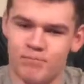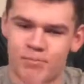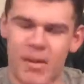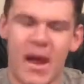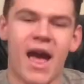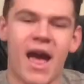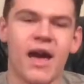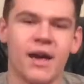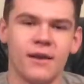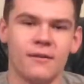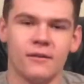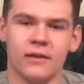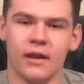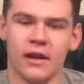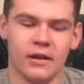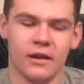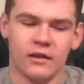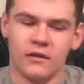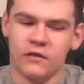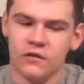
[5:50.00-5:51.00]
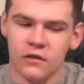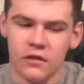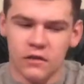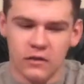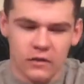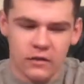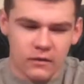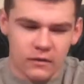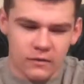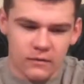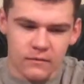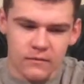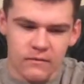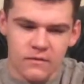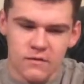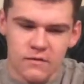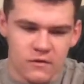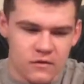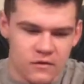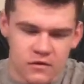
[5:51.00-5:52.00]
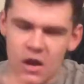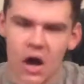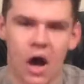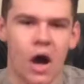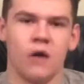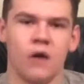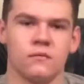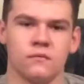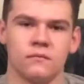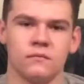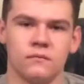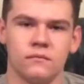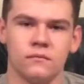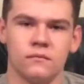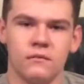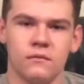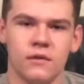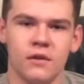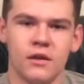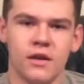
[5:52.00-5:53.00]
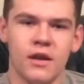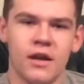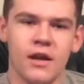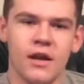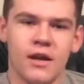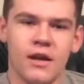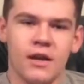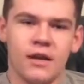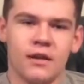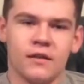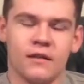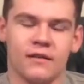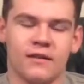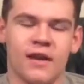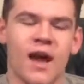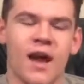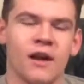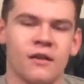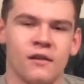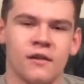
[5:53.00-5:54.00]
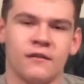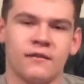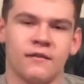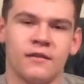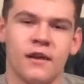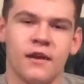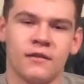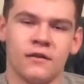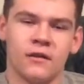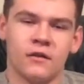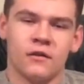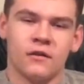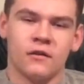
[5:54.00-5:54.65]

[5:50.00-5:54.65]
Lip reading: bad, like, it's, no. The tagline says,